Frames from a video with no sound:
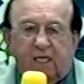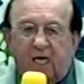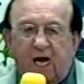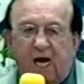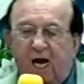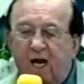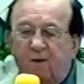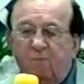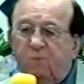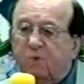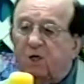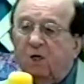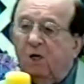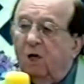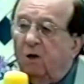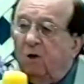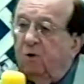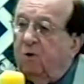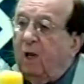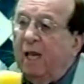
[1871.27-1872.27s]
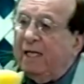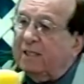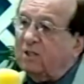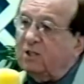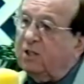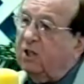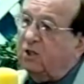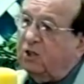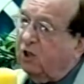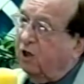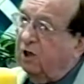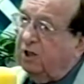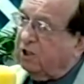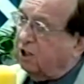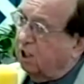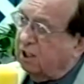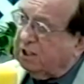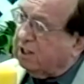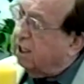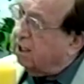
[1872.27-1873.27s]
It is not a time to
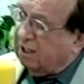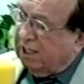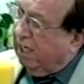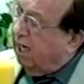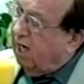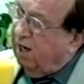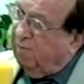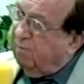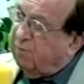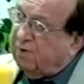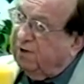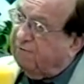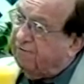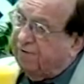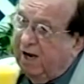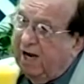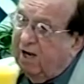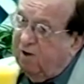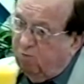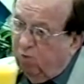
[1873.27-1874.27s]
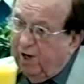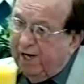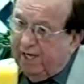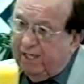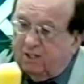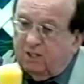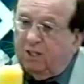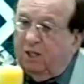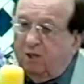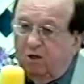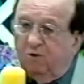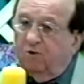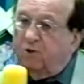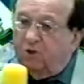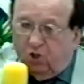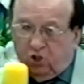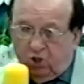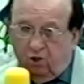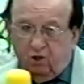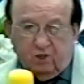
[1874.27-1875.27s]
go less to church, it's a time to
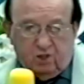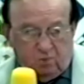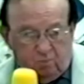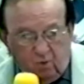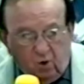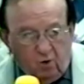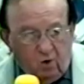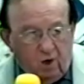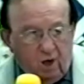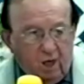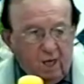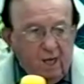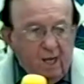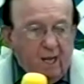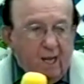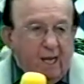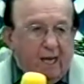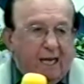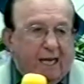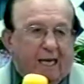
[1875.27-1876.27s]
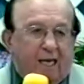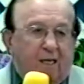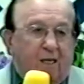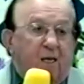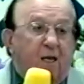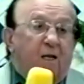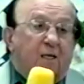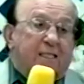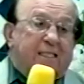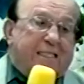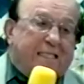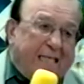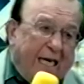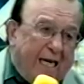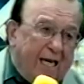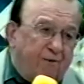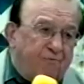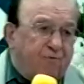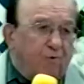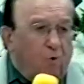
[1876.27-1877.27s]
find ways to go to church more
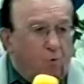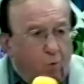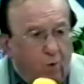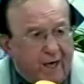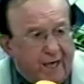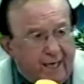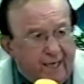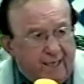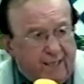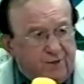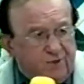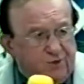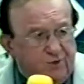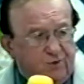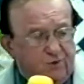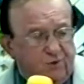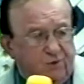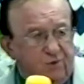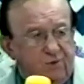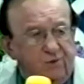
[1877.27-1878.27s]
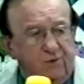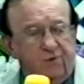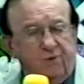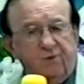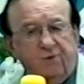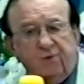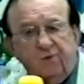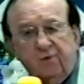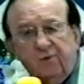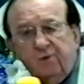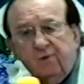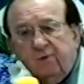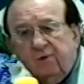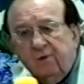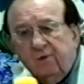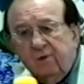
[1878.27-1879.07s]
in safe ways.